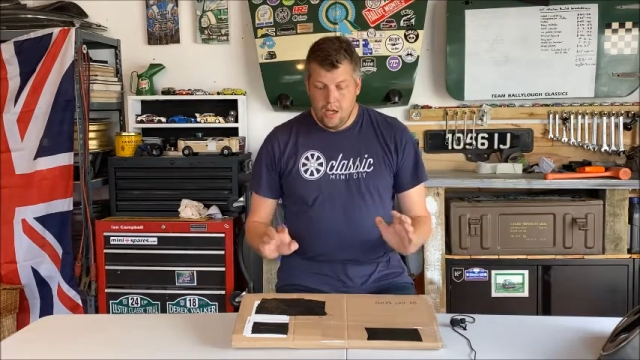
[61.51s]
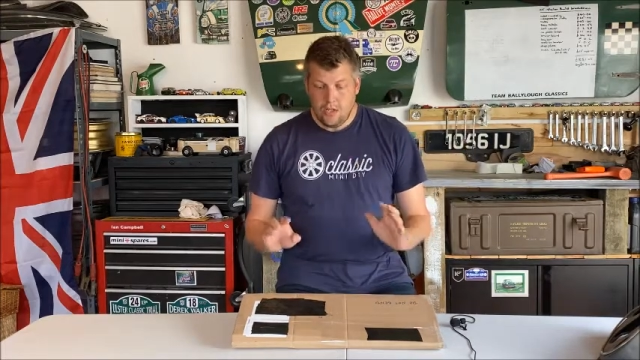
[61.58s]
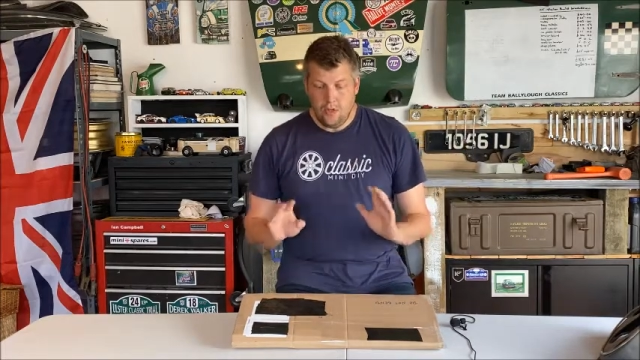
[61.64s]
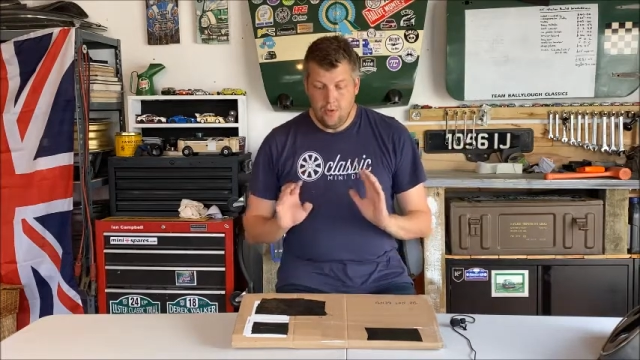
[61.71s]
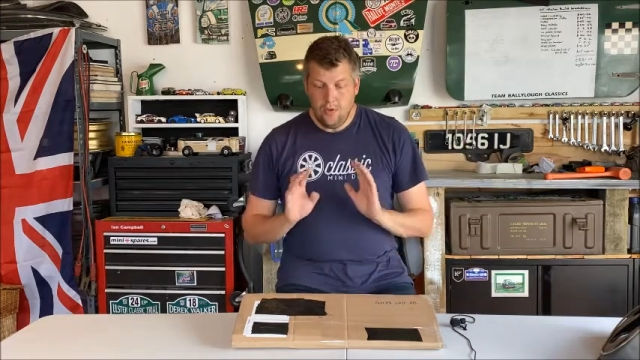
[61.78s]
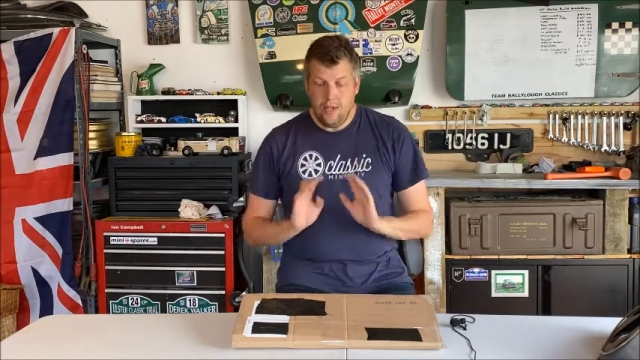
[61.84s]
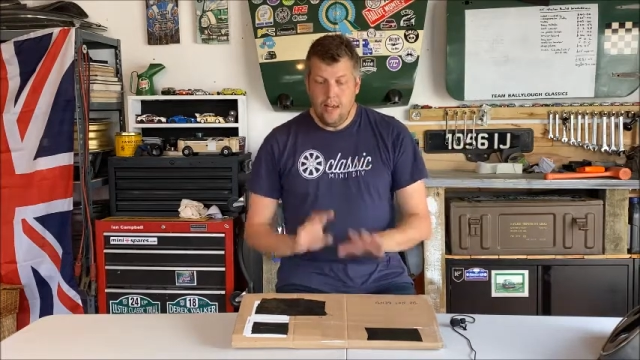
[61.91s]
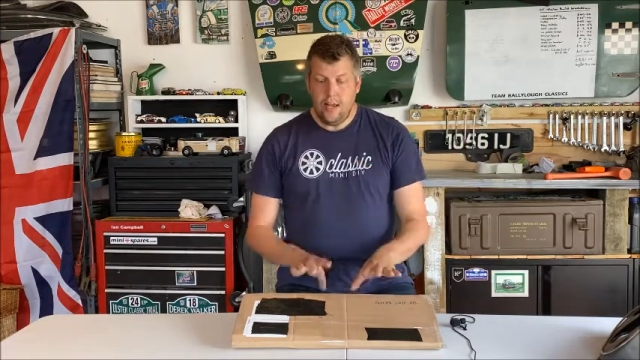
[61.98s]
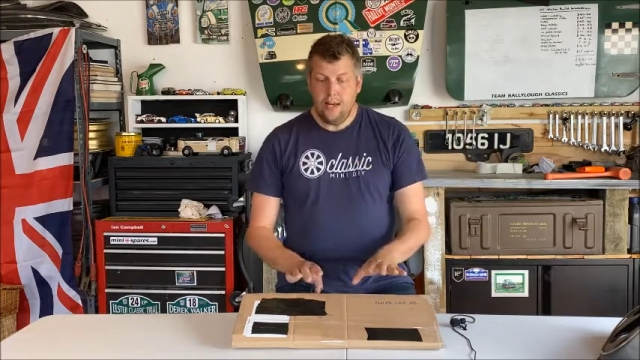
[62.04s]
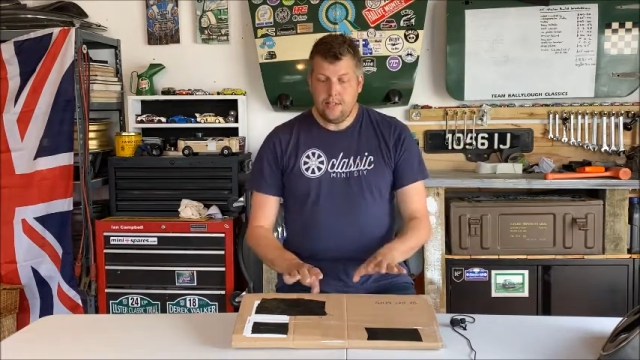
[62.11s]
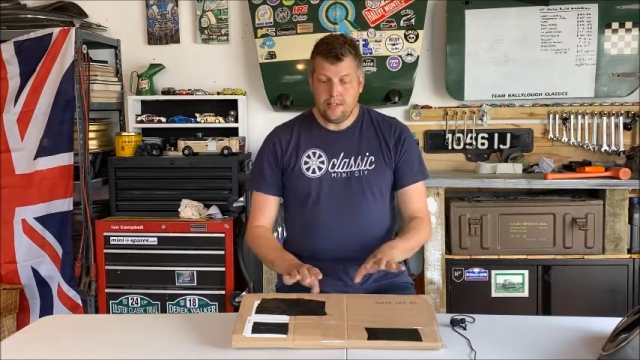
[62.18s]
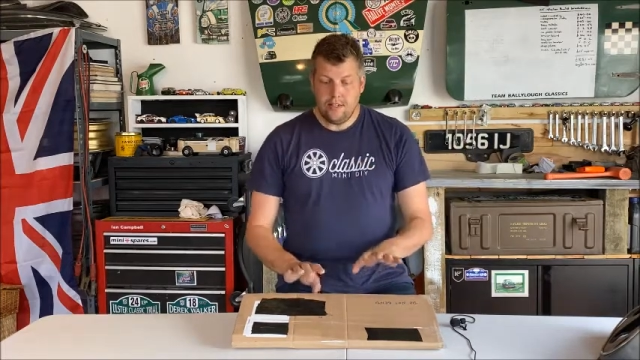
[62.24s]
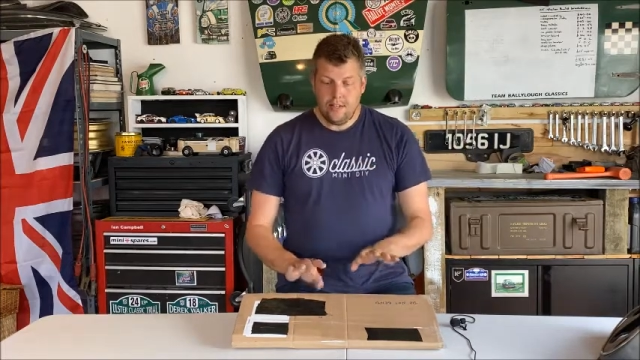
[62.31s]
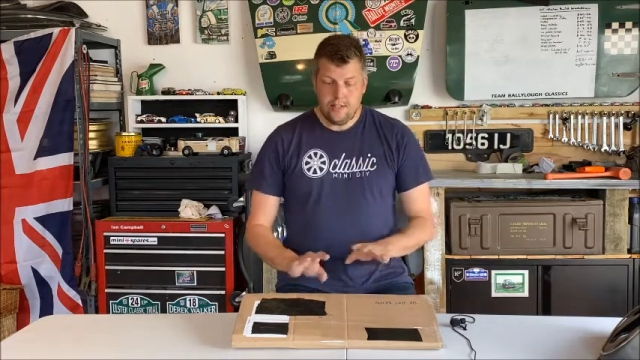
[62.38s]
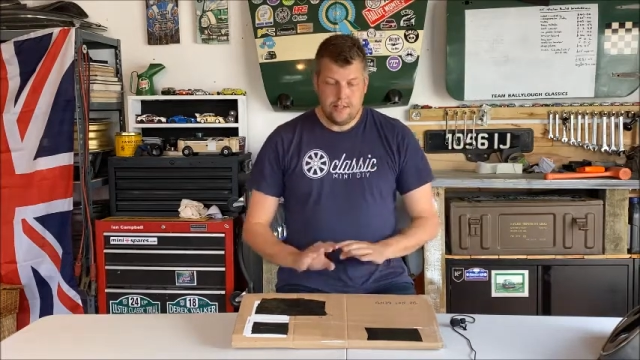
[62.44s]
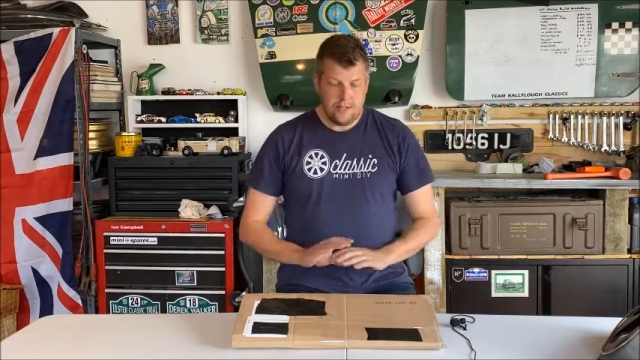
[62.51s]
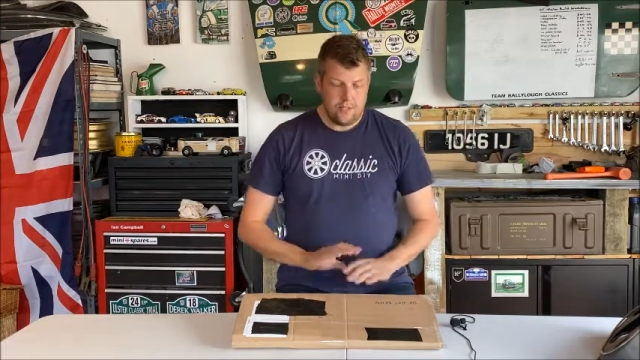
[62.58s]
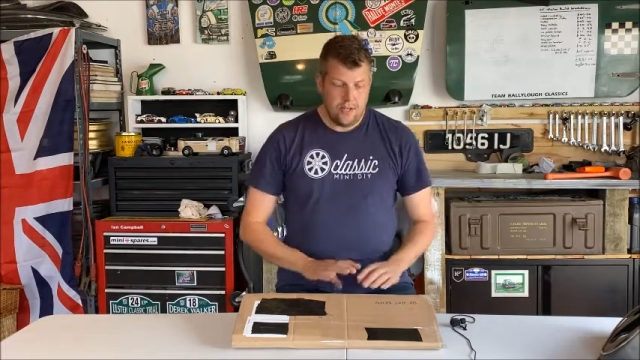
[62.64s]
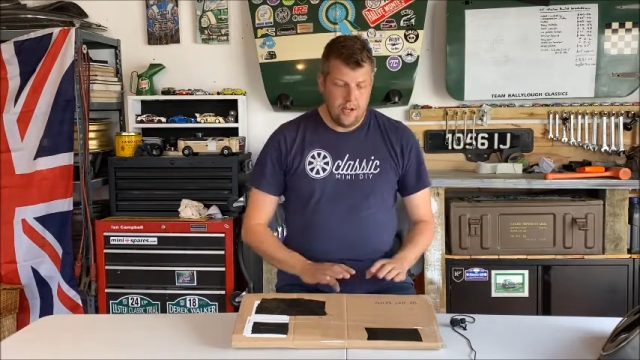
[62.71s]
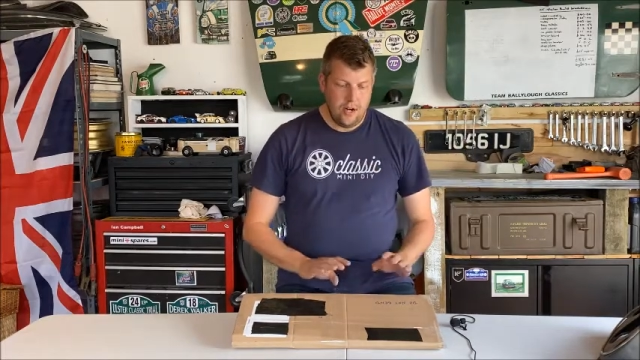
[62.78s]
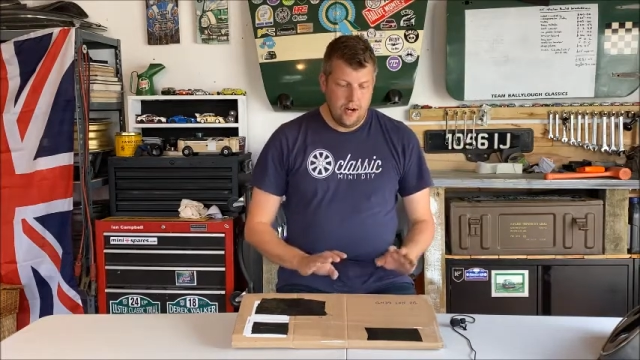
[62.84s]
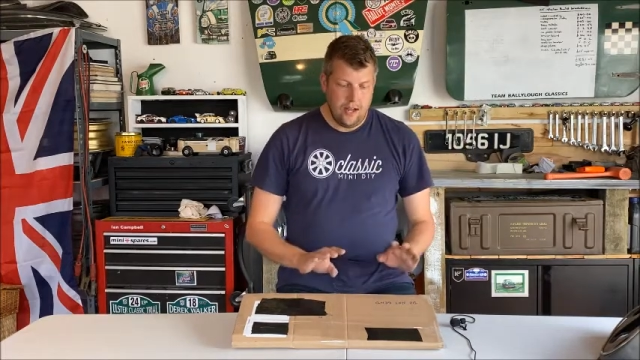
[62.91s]
So yeah, let's get into
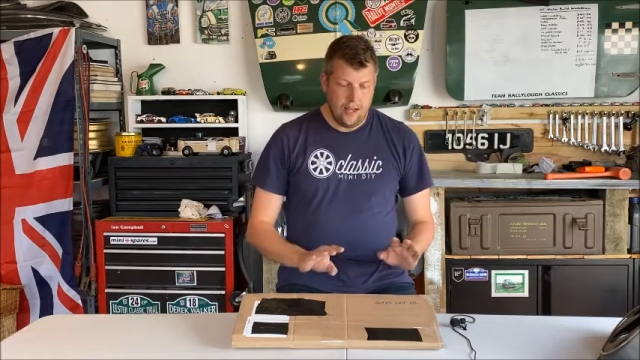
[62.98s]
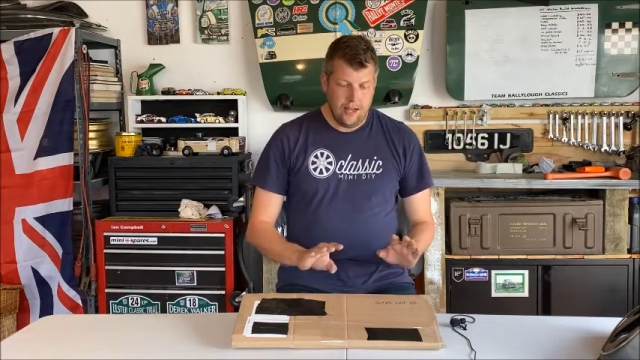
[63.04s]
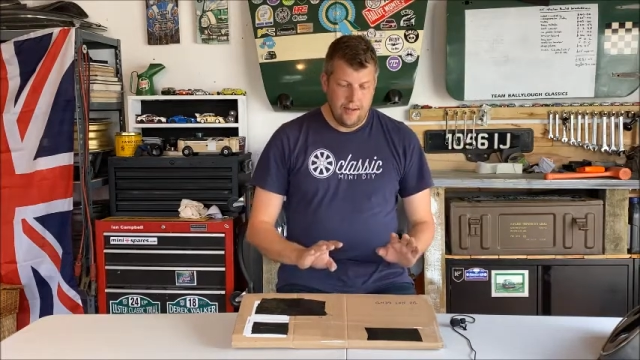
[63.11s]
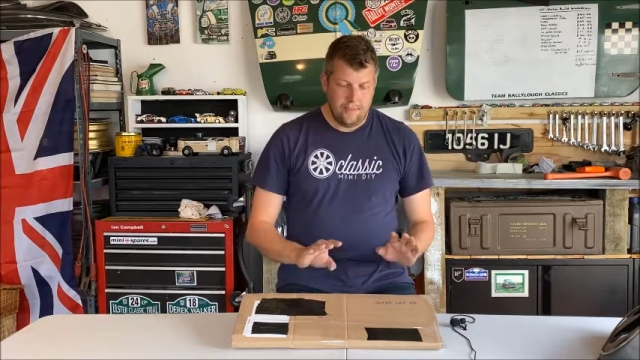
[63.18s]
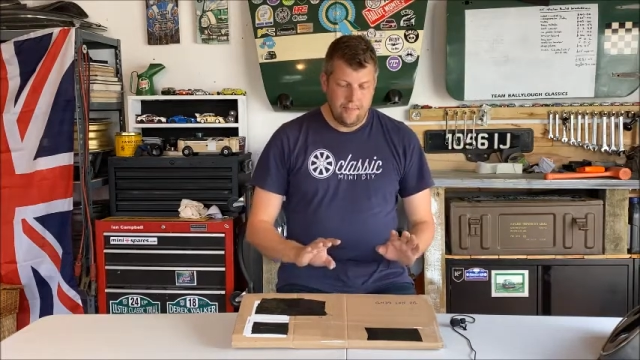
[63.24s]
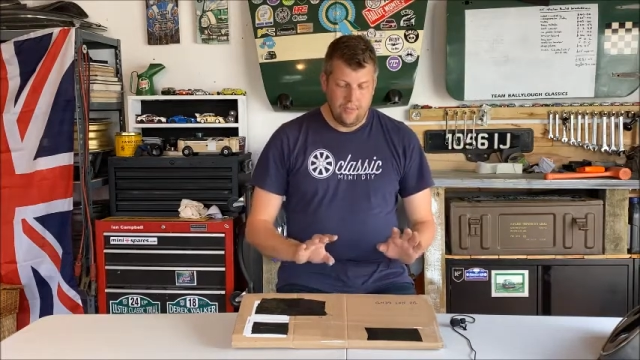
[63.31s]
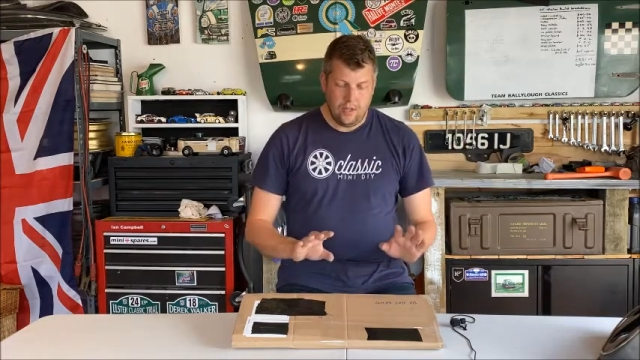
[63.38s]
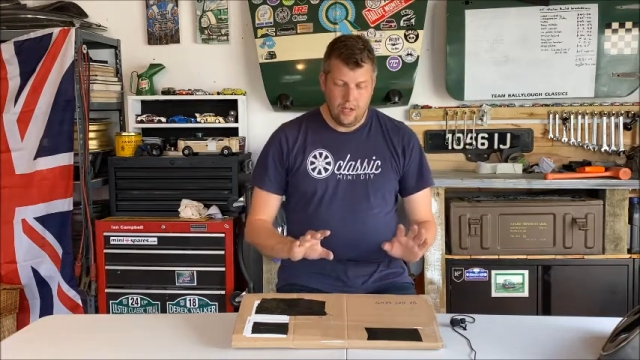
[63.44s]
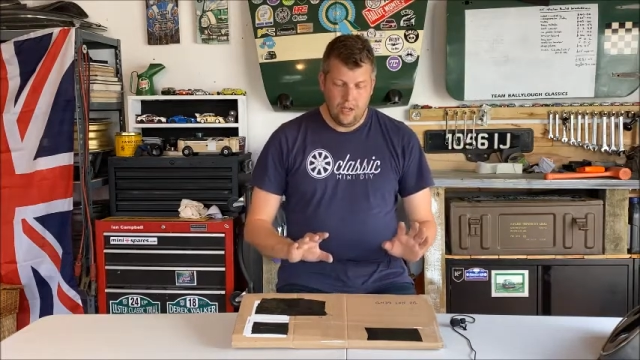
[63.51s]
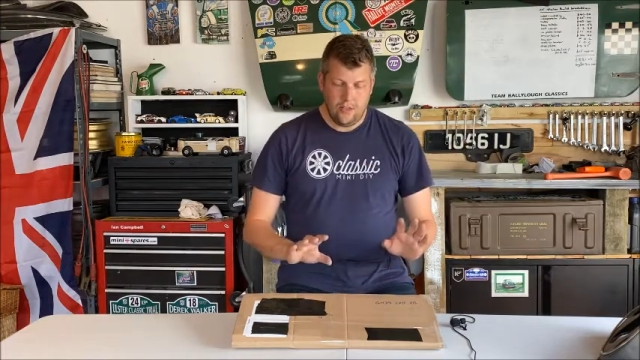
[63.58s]
this here.